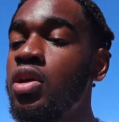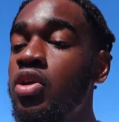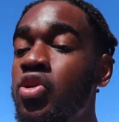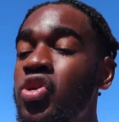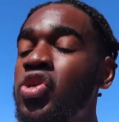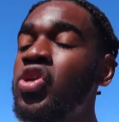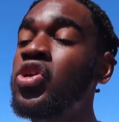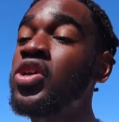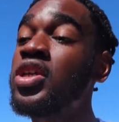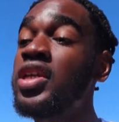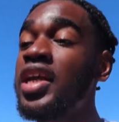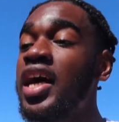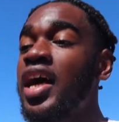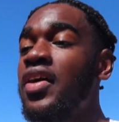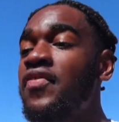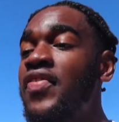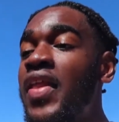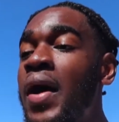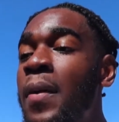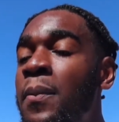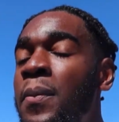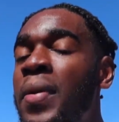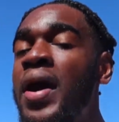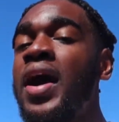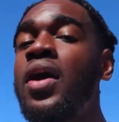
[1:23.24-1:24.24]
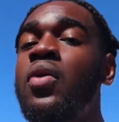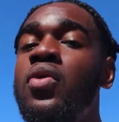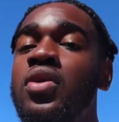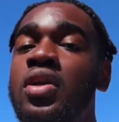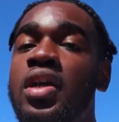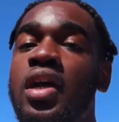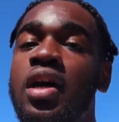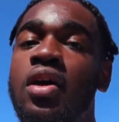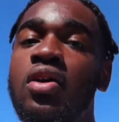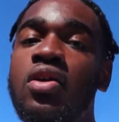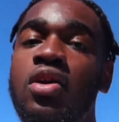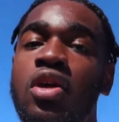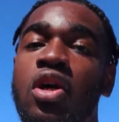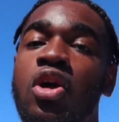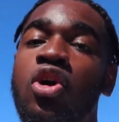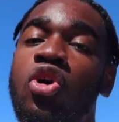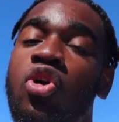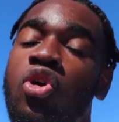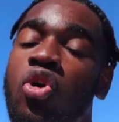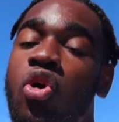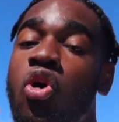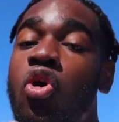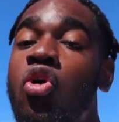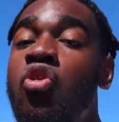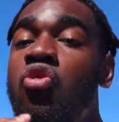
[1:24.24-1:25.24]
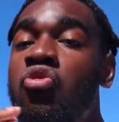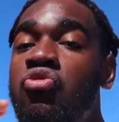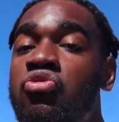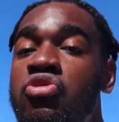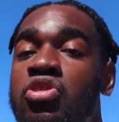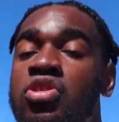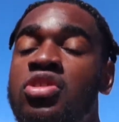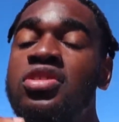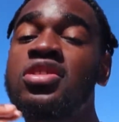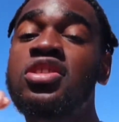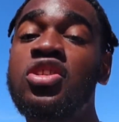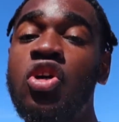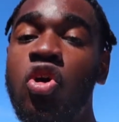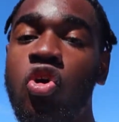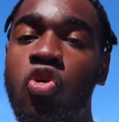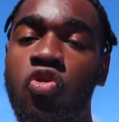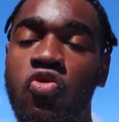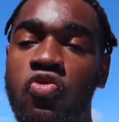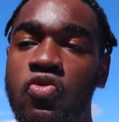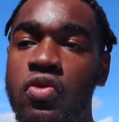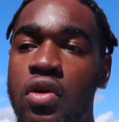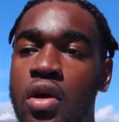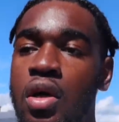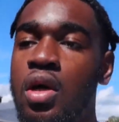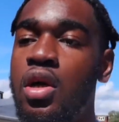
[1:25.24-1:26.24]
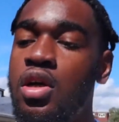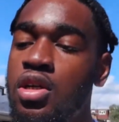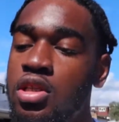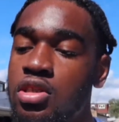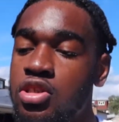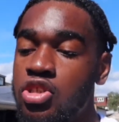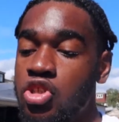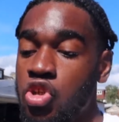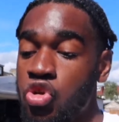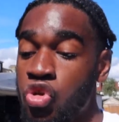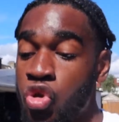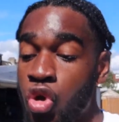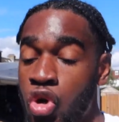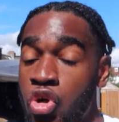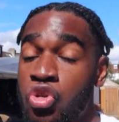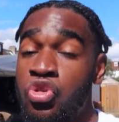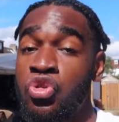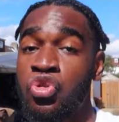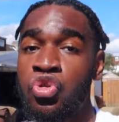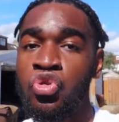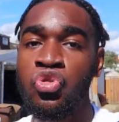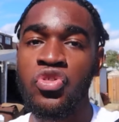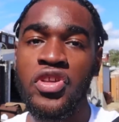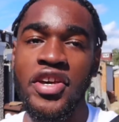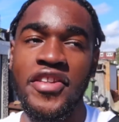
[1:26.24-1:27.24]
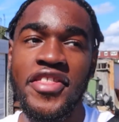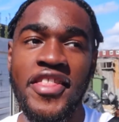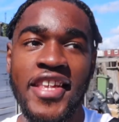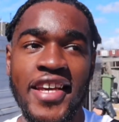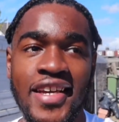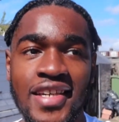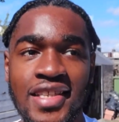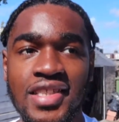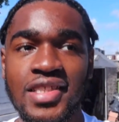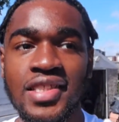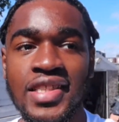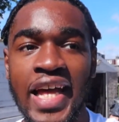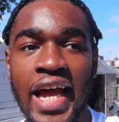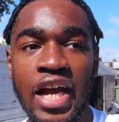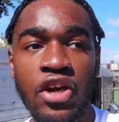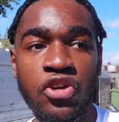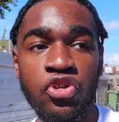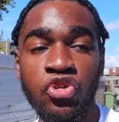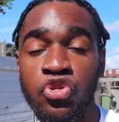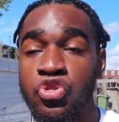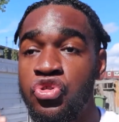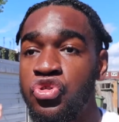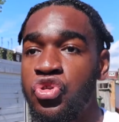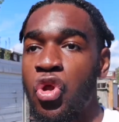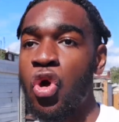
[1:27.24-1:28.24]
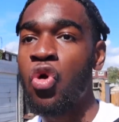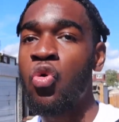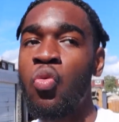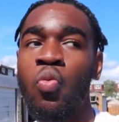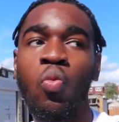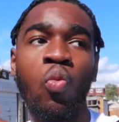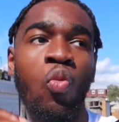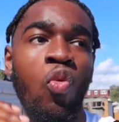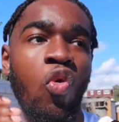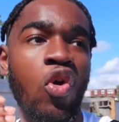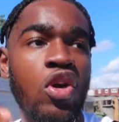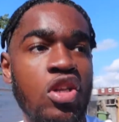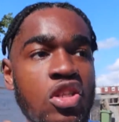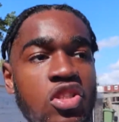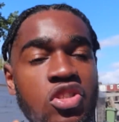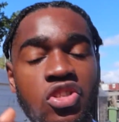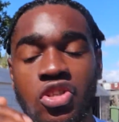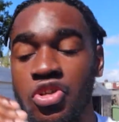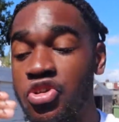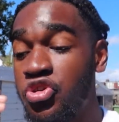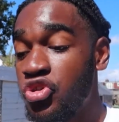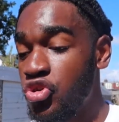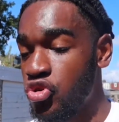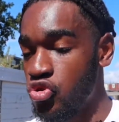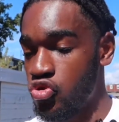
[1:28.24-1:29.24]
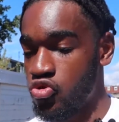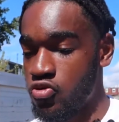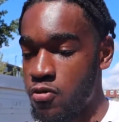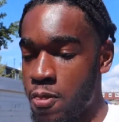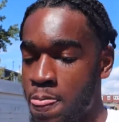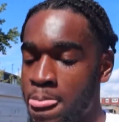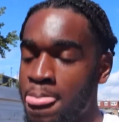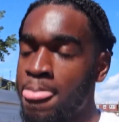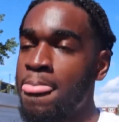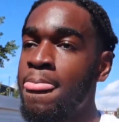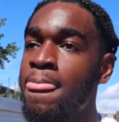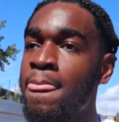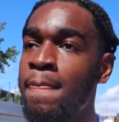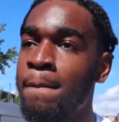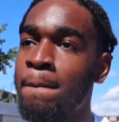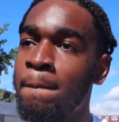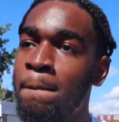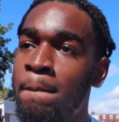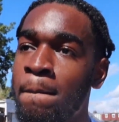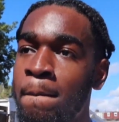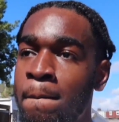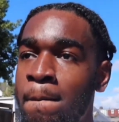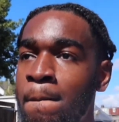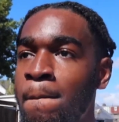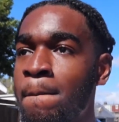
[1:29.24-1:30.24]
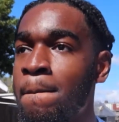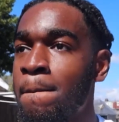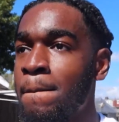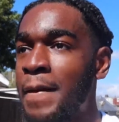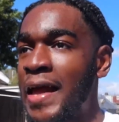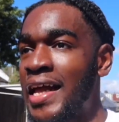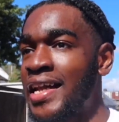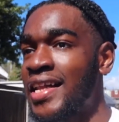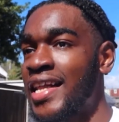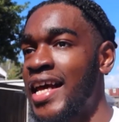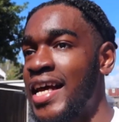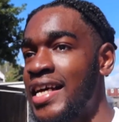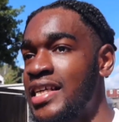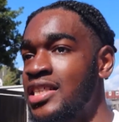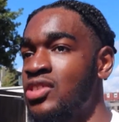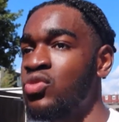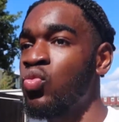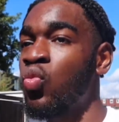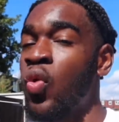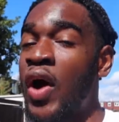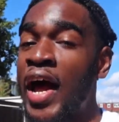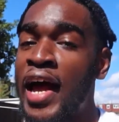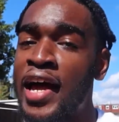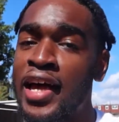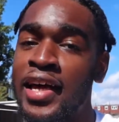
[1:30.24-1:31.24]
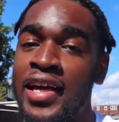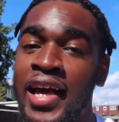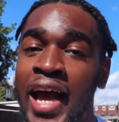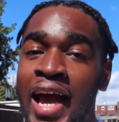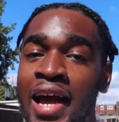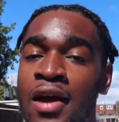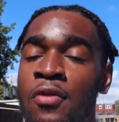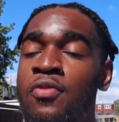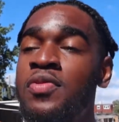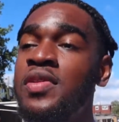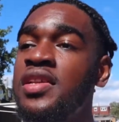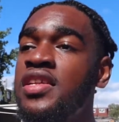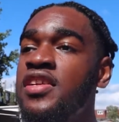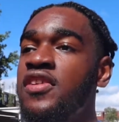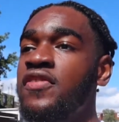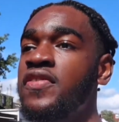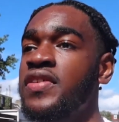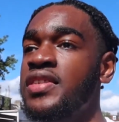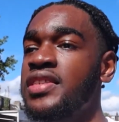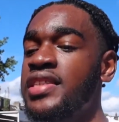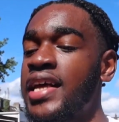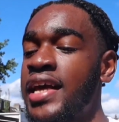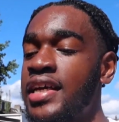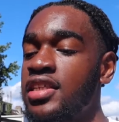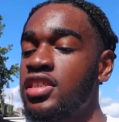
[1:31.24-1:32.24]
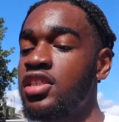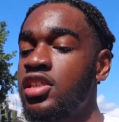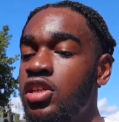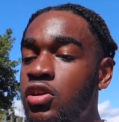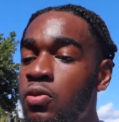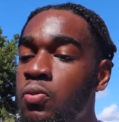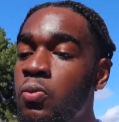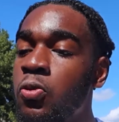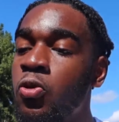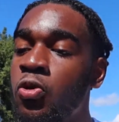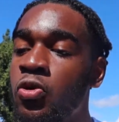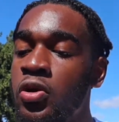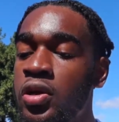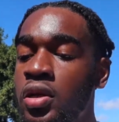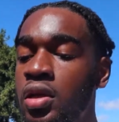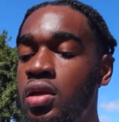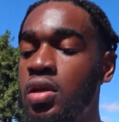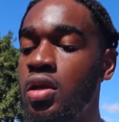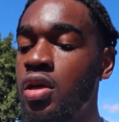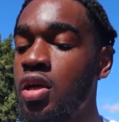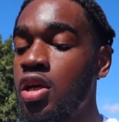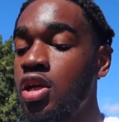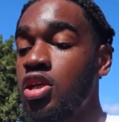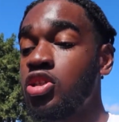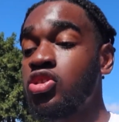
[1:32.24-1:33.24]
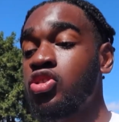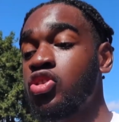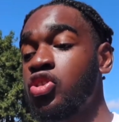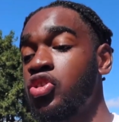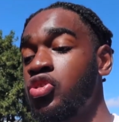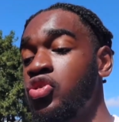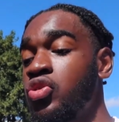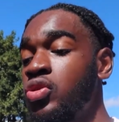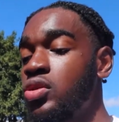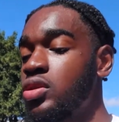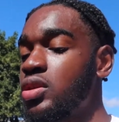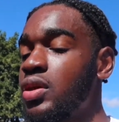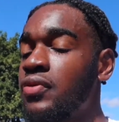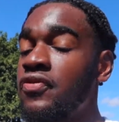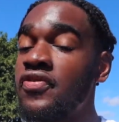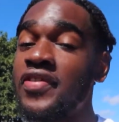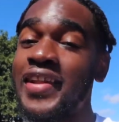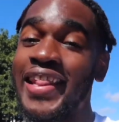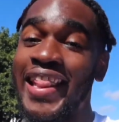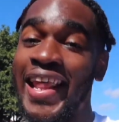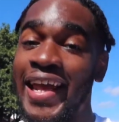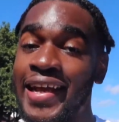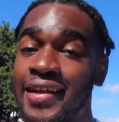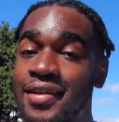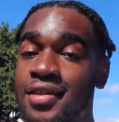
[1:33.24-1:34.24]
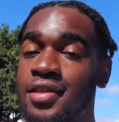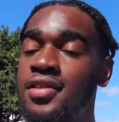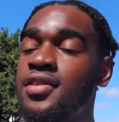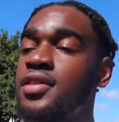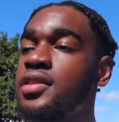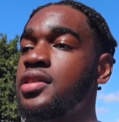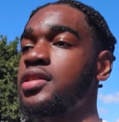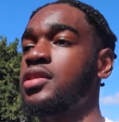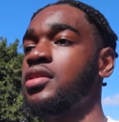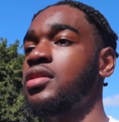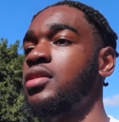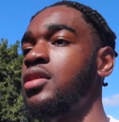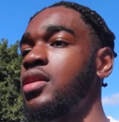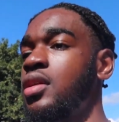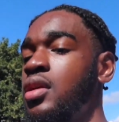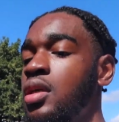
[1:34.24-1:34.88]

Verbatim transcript: you're gonna have that power now over yourself to not do the things that you don't want to do. And that is why I believe it's actually important to do something like this